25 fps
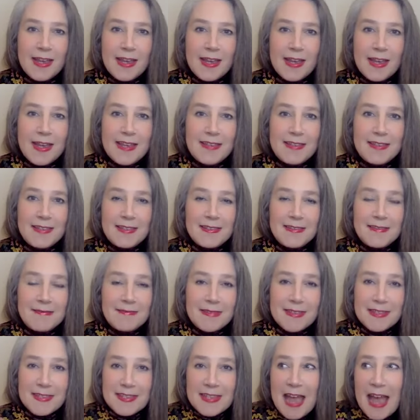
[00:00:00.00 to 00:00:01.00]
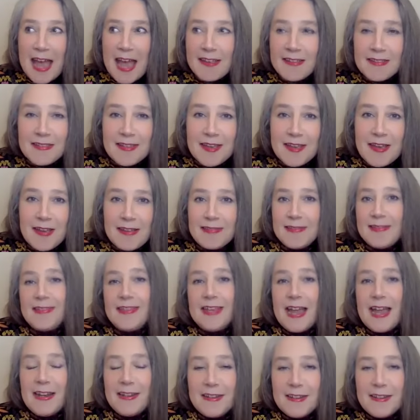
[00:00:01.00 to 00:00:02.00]
is set certain
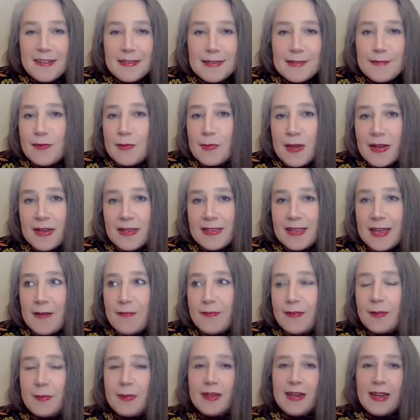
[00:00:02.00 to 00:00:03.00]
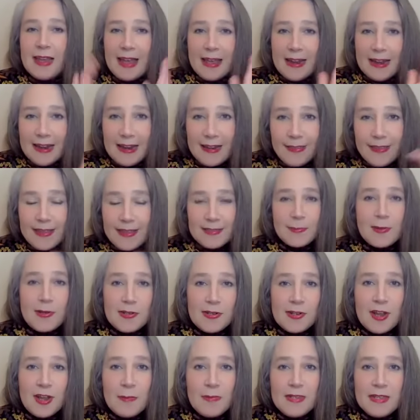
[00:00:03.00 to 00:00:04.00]
standards for myself, like I'm going to have this much
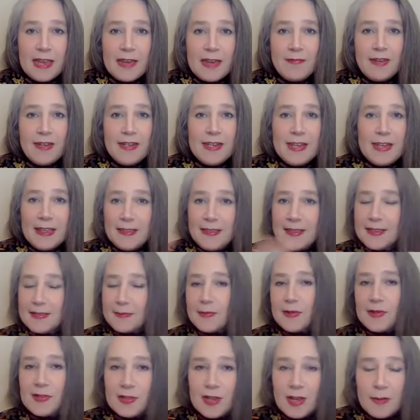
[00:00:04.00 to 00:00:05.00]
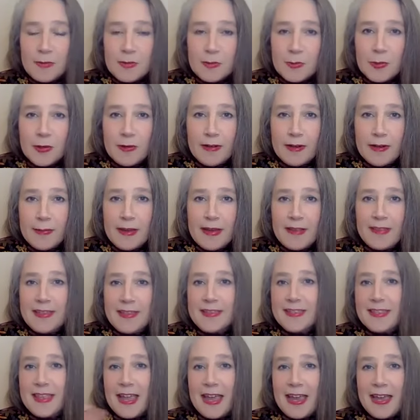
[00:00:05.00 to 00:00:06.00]
time to get ready, this much time to worry about
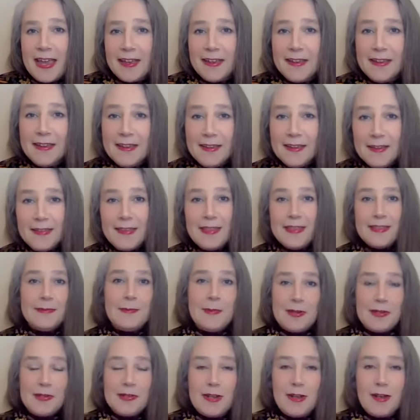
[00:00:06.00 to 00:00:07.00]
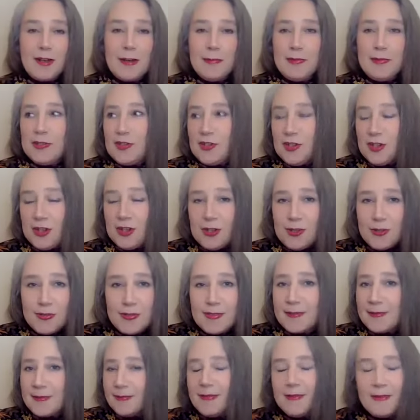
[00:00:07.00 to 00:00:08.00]
this thing, this much time to
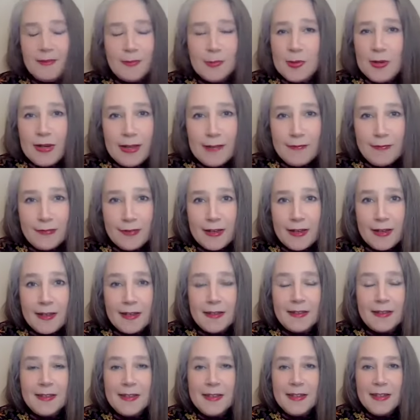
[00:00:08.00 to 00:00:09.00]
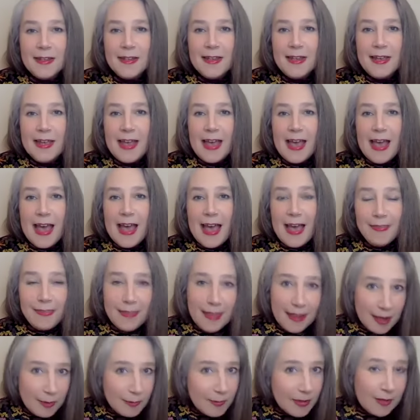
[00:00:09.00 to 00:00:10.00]
choose whatever,
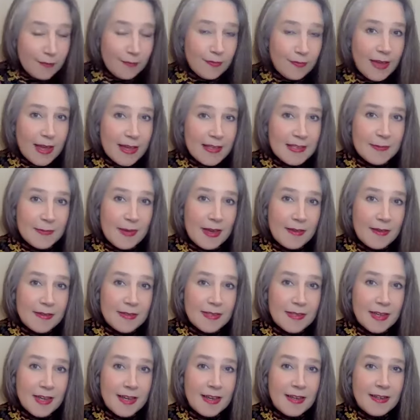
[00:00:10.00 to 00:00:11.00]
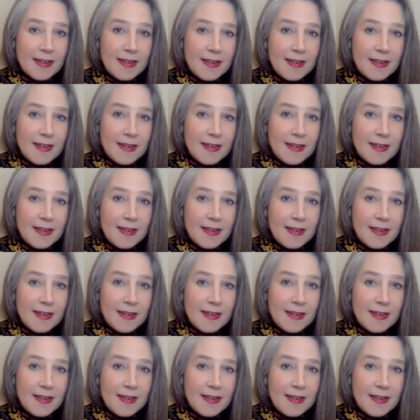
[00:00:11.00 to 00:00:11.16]
and then I'm going to forget about it.